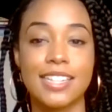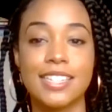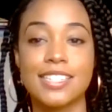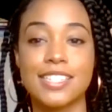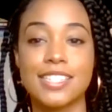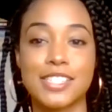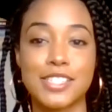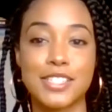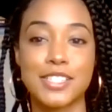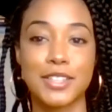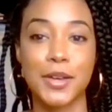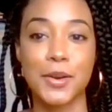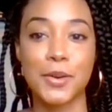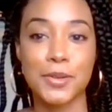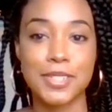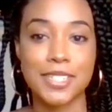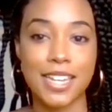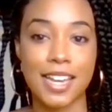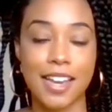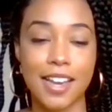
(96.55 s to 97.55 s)
to slow
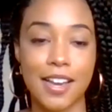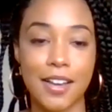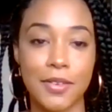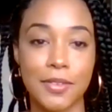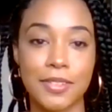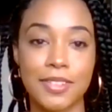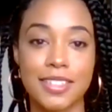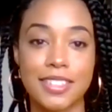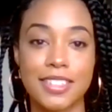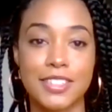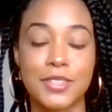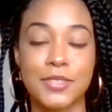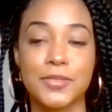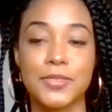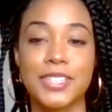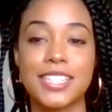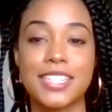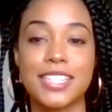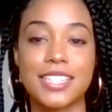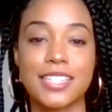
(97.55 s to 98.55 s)
down and to
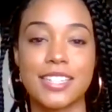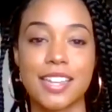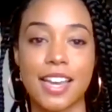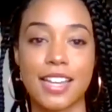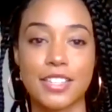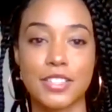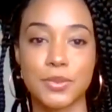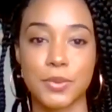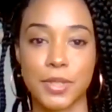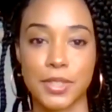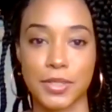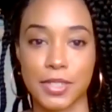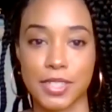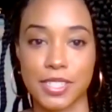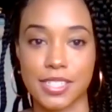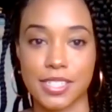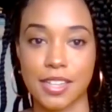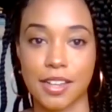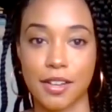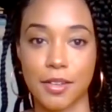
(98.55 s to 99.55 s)
reconnect with
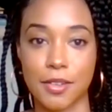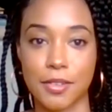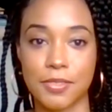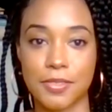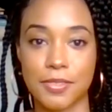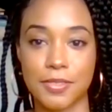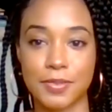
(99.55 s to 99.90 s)
yourself,